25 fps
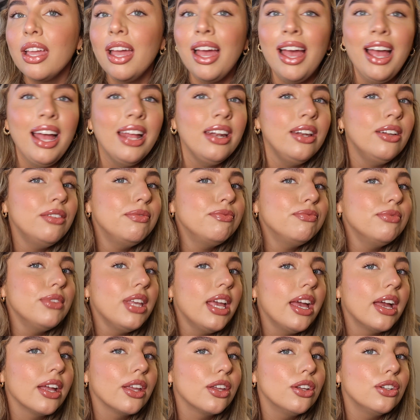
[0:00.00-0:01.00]
And
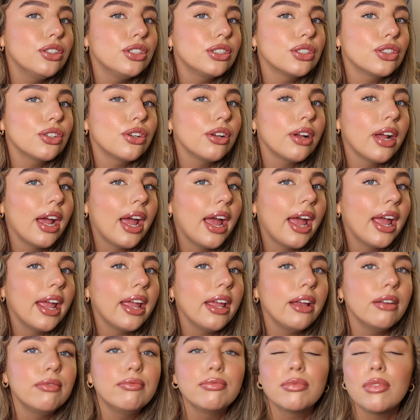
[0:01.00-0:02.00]
yeah, you just
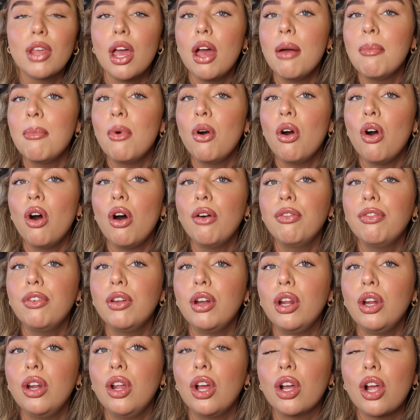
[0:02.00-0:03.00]
create a more
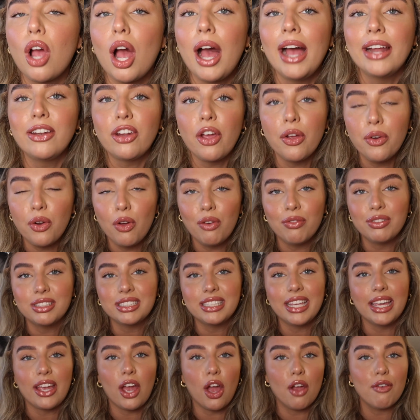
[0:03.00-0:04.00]
fuller look. I don't
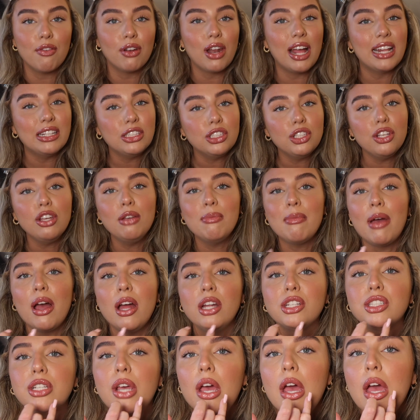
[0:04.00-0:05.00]
obviously overline too
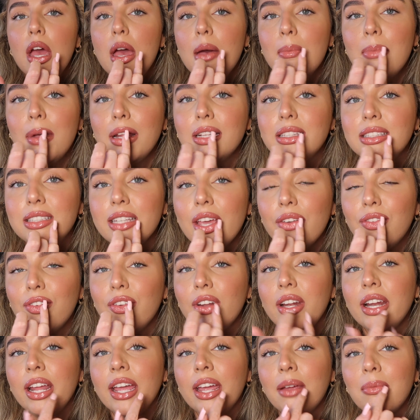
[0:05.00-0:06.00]
much, but
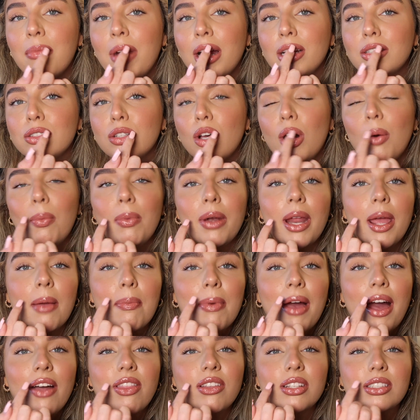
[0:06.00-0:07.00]
definitely my top
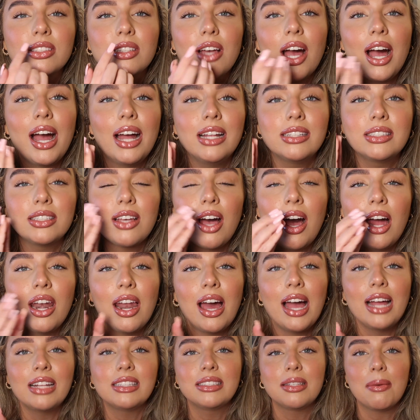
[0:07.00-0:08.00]
lip at the sides, I
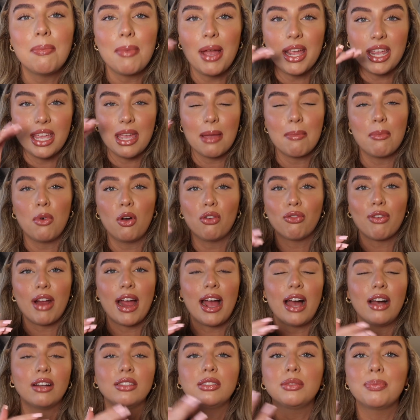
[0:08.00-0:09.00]
like to make it more
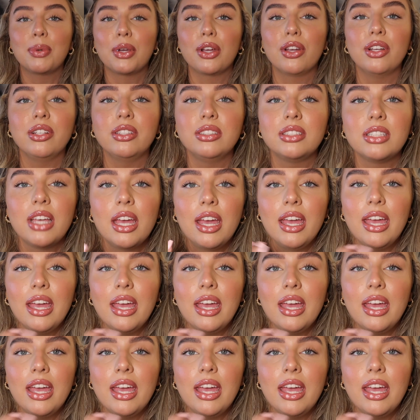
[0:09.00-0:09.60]
round because